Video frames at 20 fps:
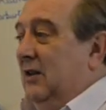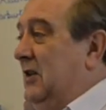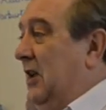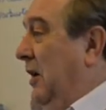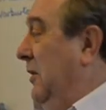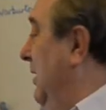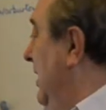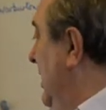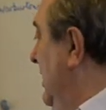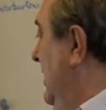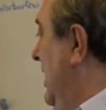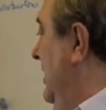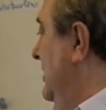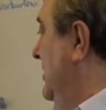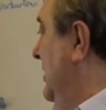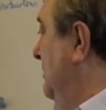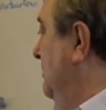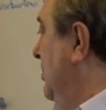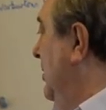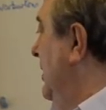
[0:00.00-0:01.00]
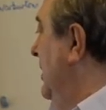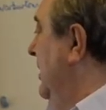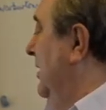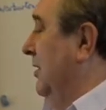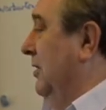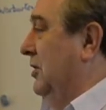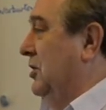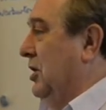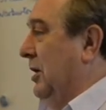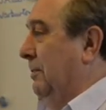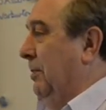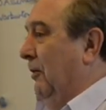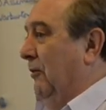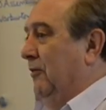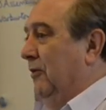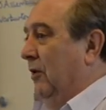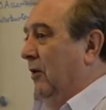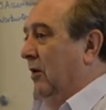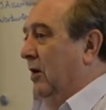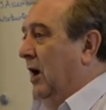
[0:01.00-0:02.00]
So that's a pretty good triple
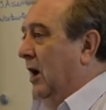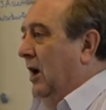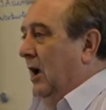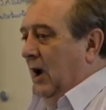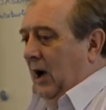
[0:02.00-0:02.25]
fork.